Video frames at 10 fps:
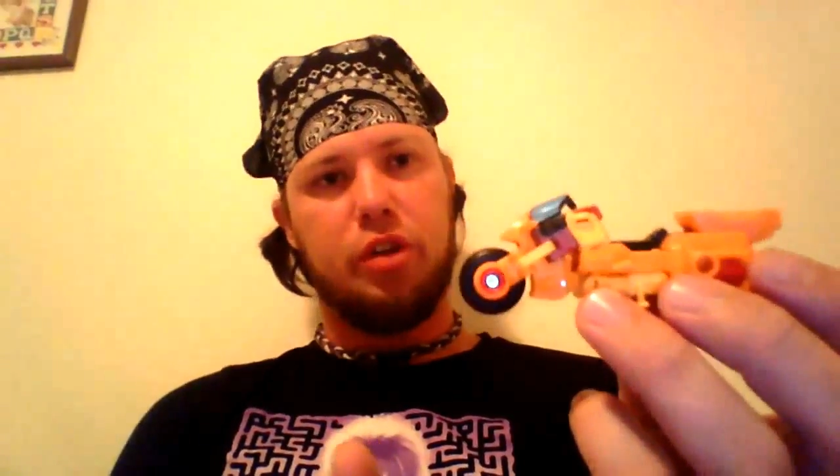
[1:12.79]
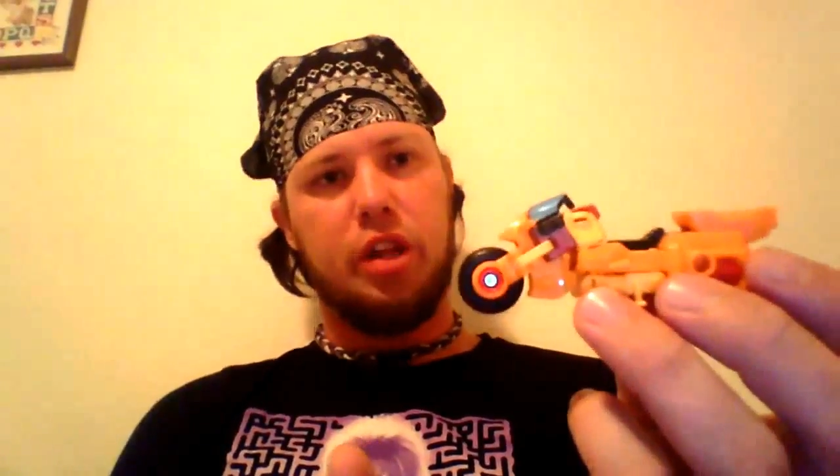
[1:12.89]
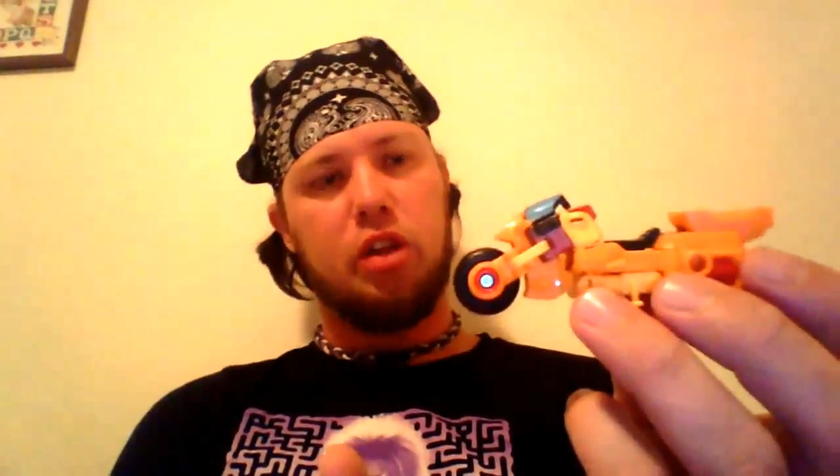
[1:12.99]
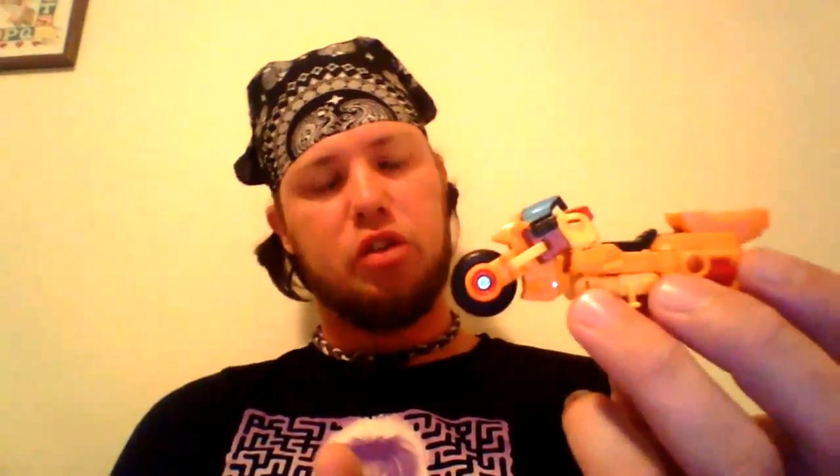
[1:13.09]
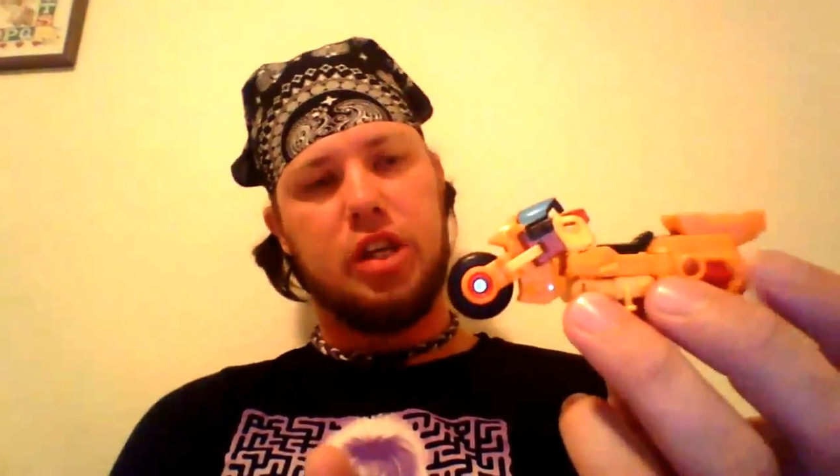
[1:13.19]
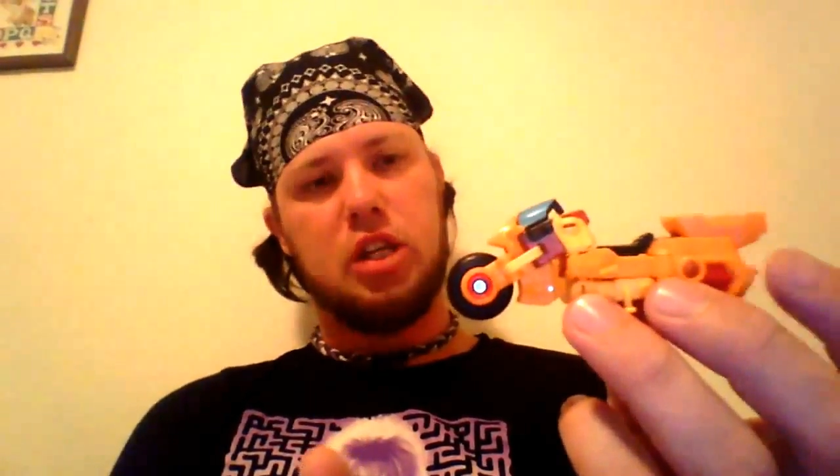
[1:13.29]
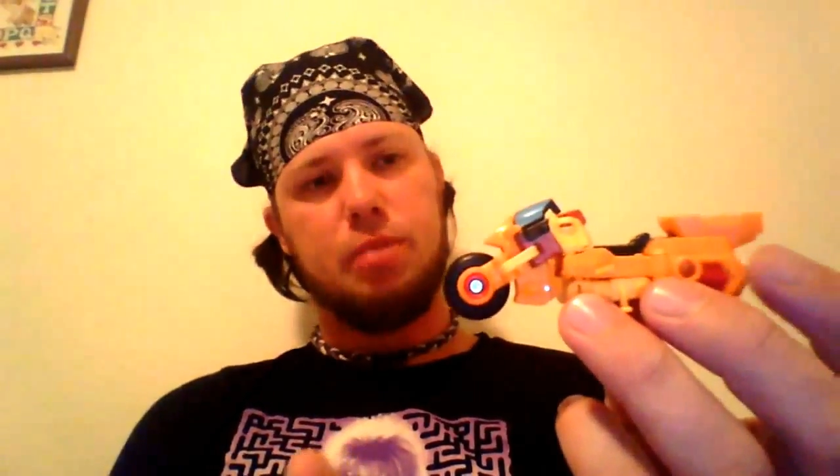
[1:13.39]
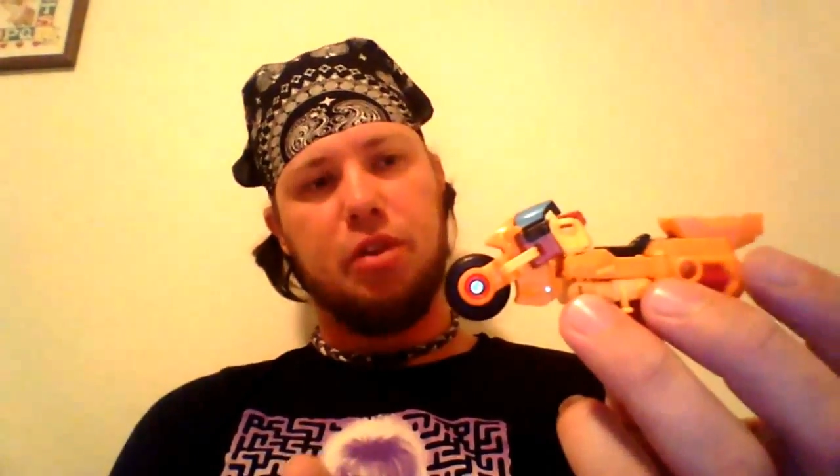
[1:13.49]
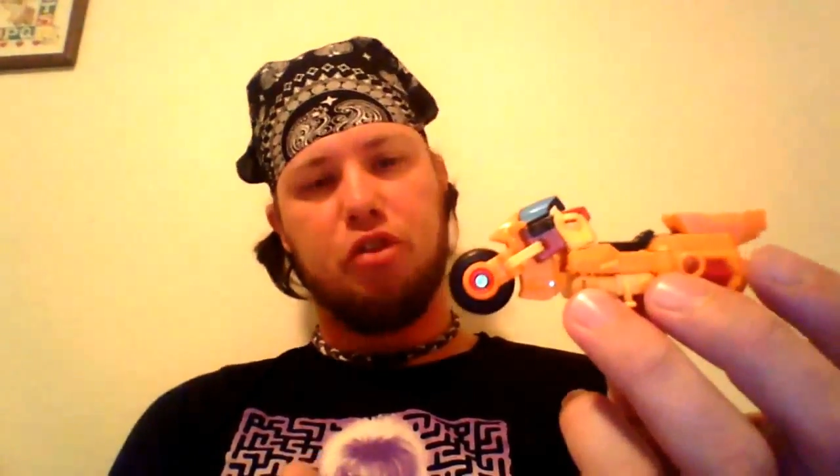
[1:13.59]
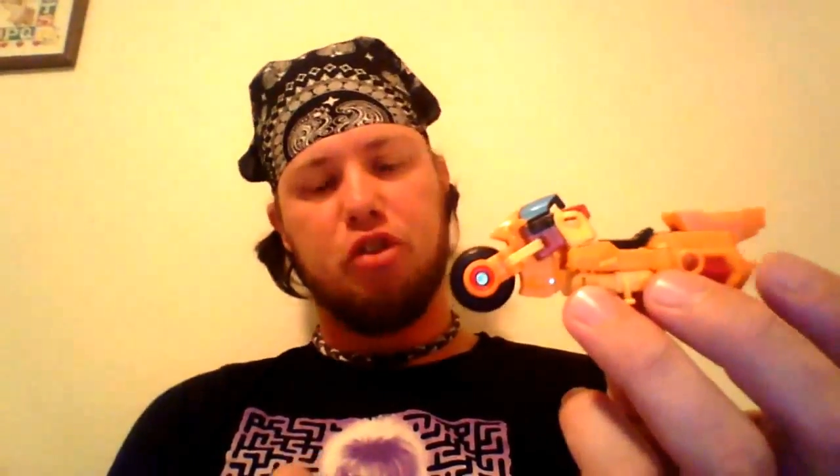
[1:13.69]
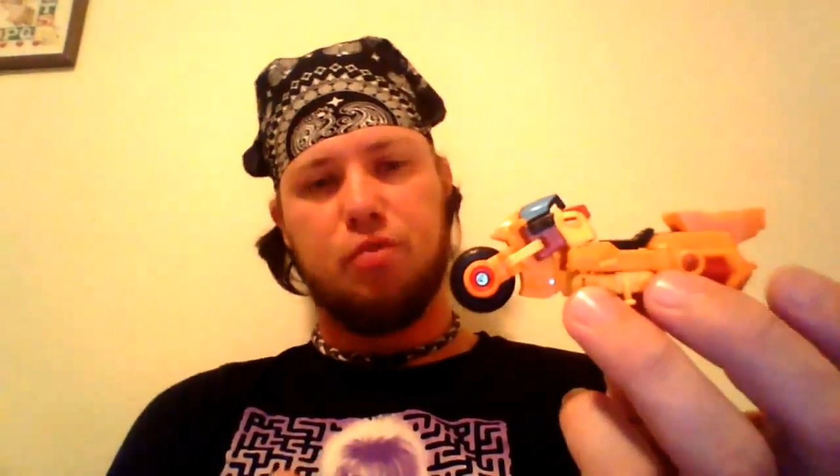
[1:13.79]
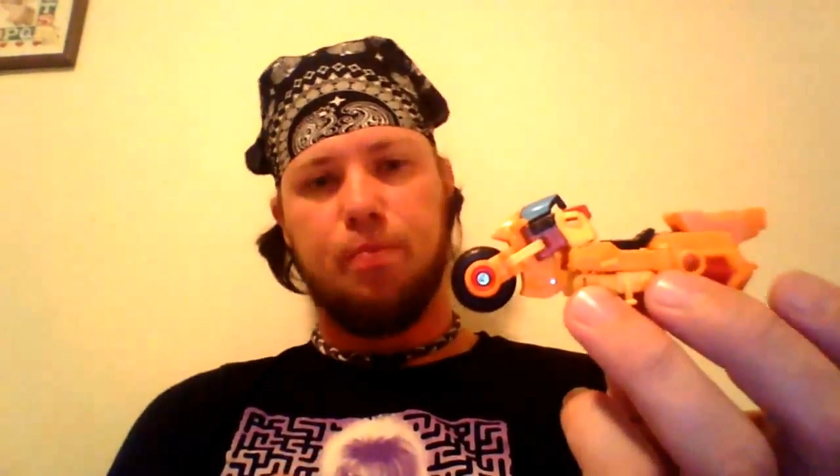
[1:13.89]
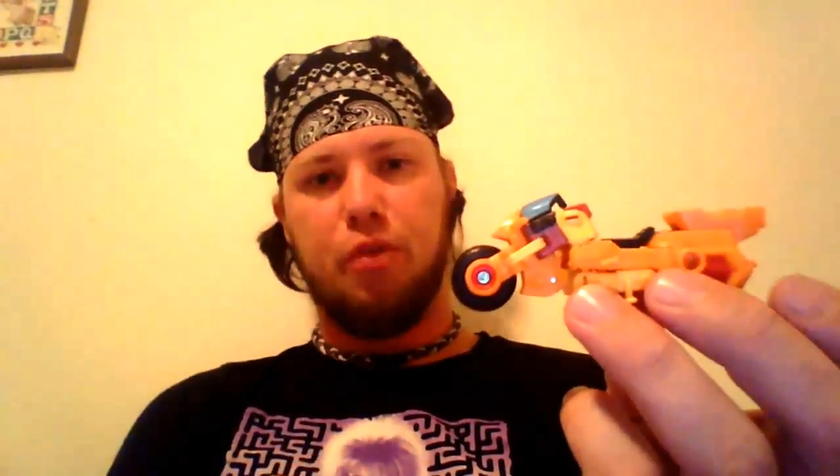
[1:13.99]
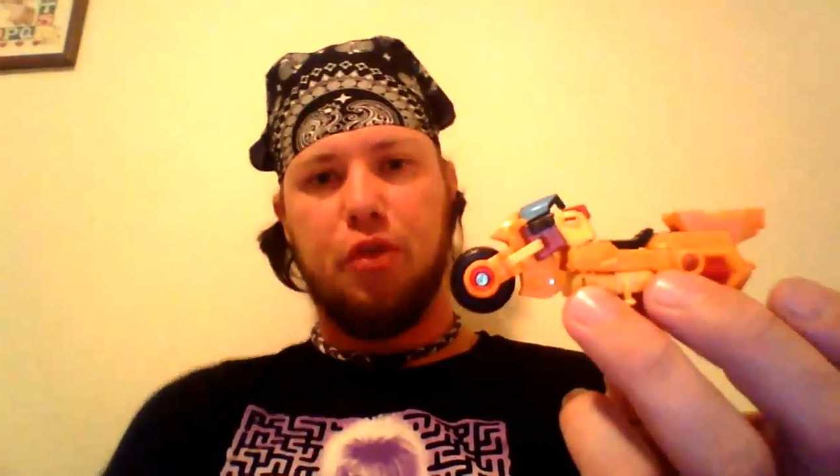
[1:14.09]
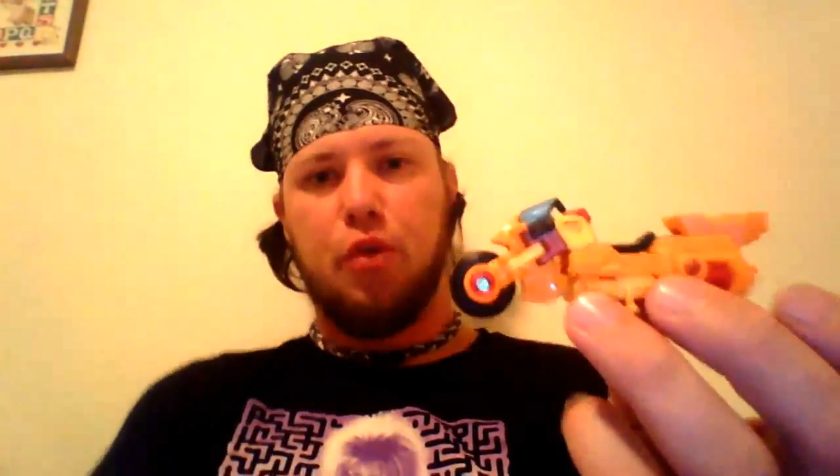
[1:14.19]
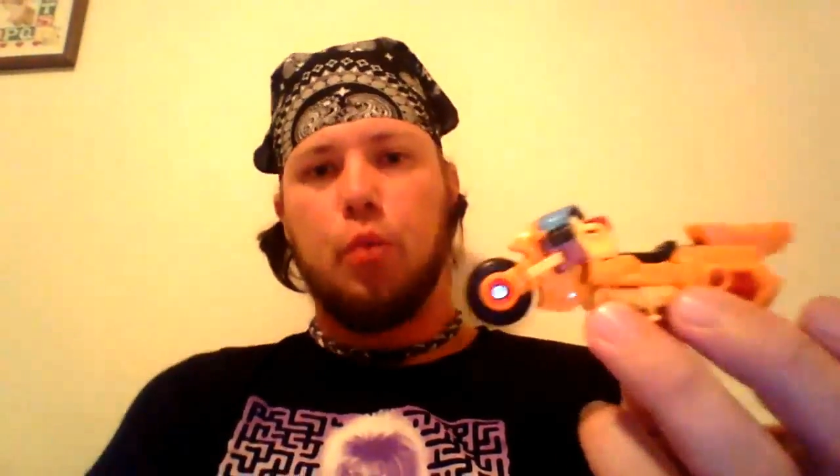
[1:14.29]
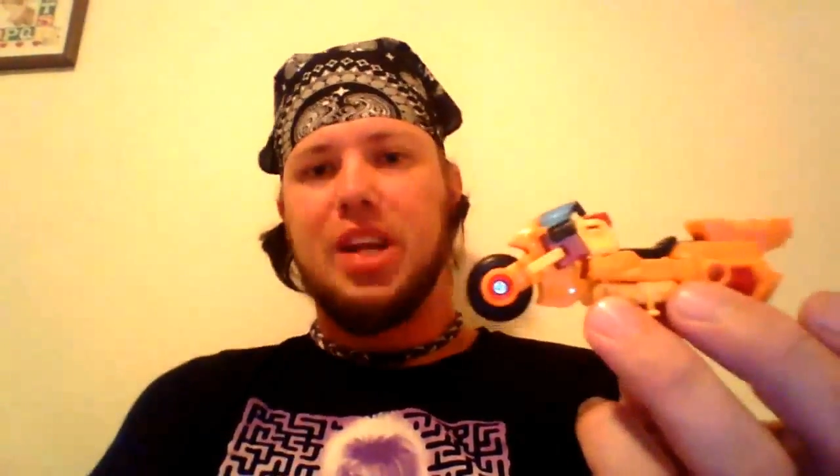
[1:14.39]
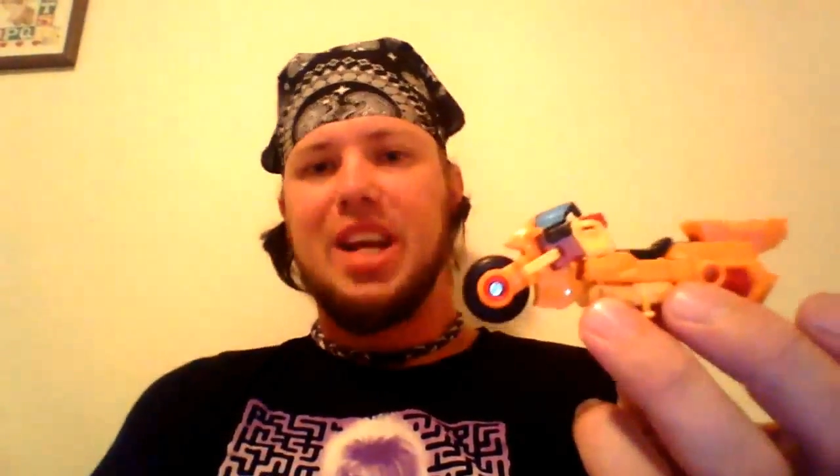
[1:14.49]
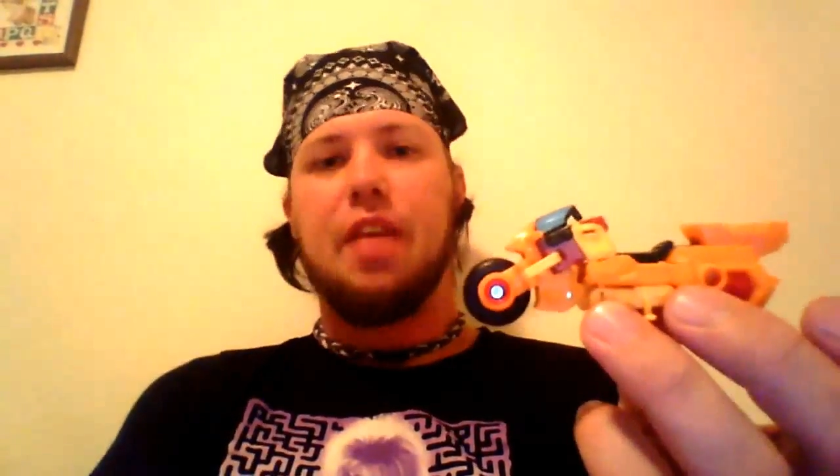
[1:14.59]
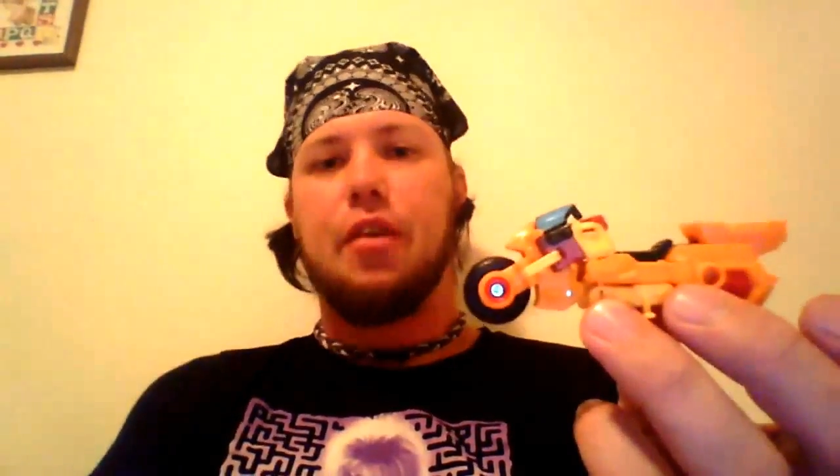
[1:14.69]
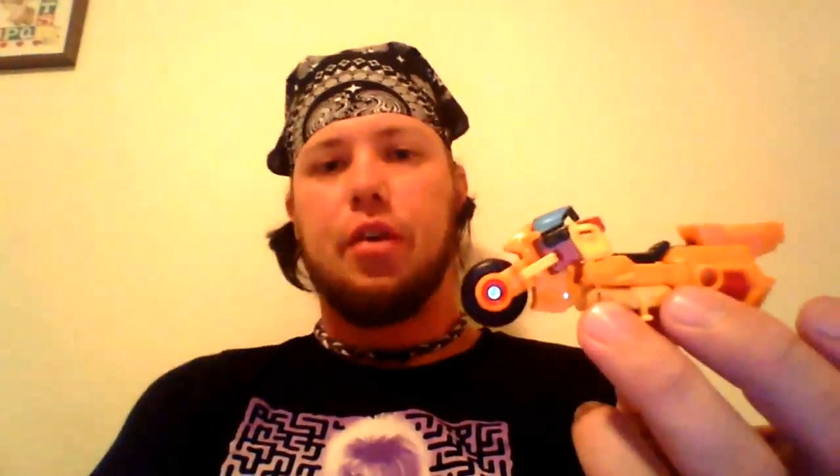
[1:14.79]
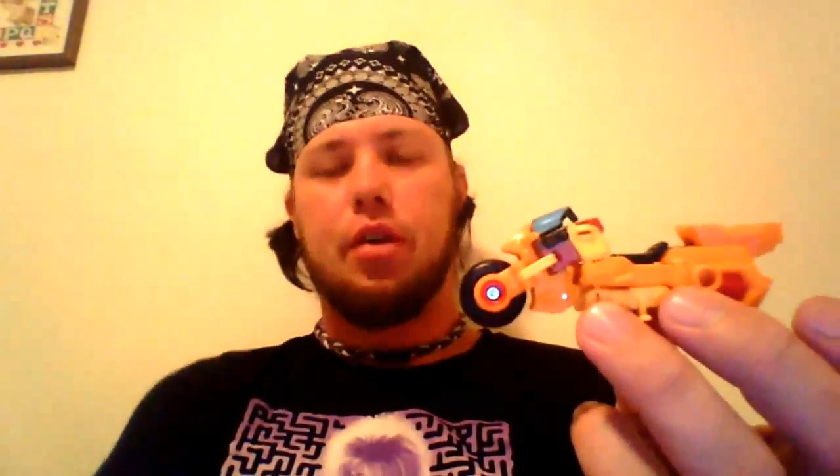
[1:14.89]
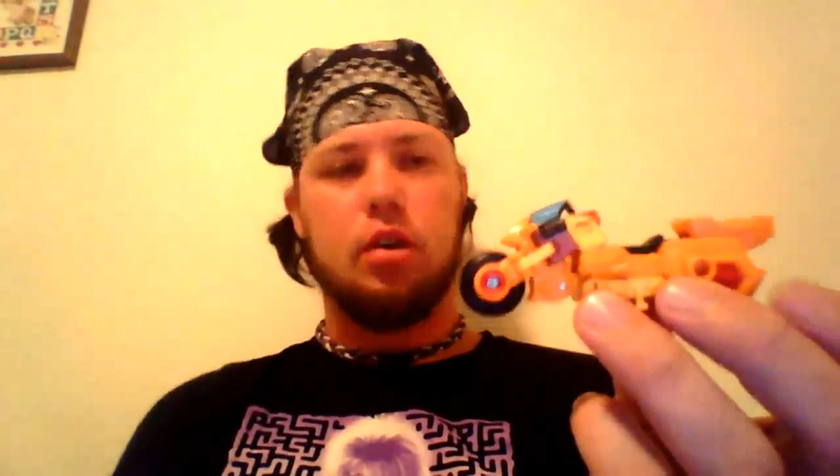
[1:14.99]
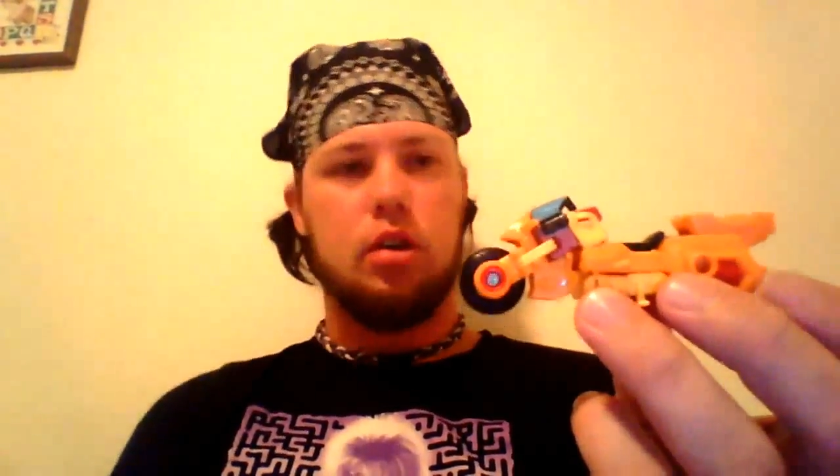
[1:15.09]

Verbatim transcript: that looks like it's been just thrown together.